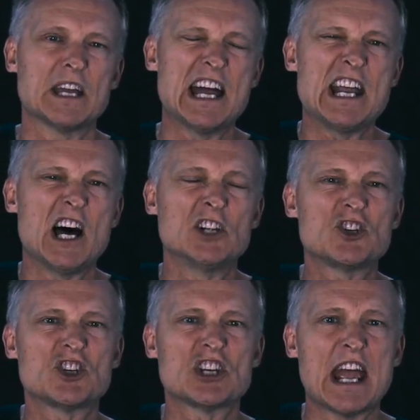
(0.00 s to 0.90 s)
an
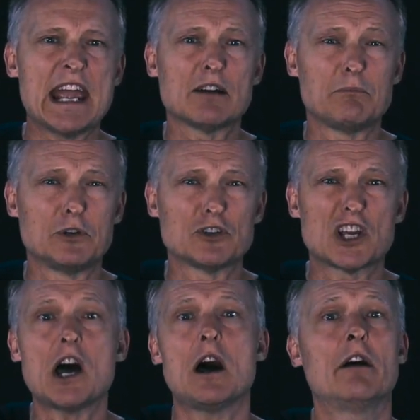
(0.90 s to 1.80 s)
unshakable
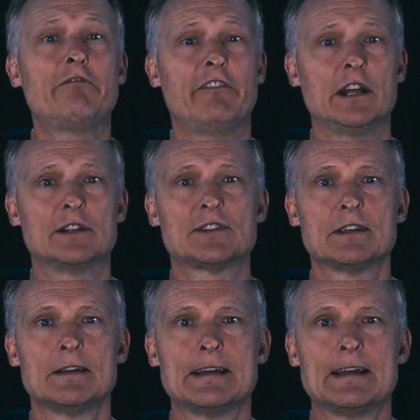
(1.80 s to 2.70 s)

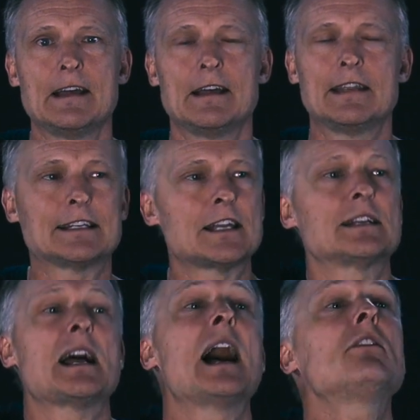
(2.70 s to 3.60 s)
confidence that
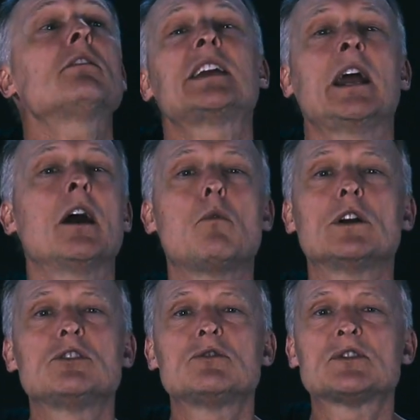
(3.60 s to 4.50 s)
says, I don't care
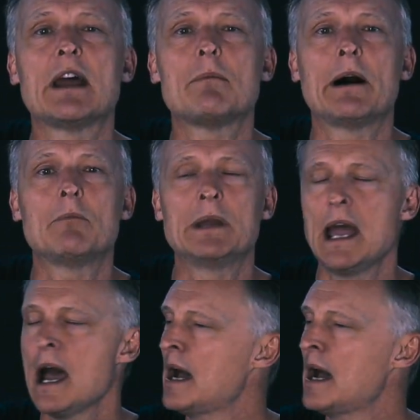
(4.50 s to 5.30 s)
what you say about me.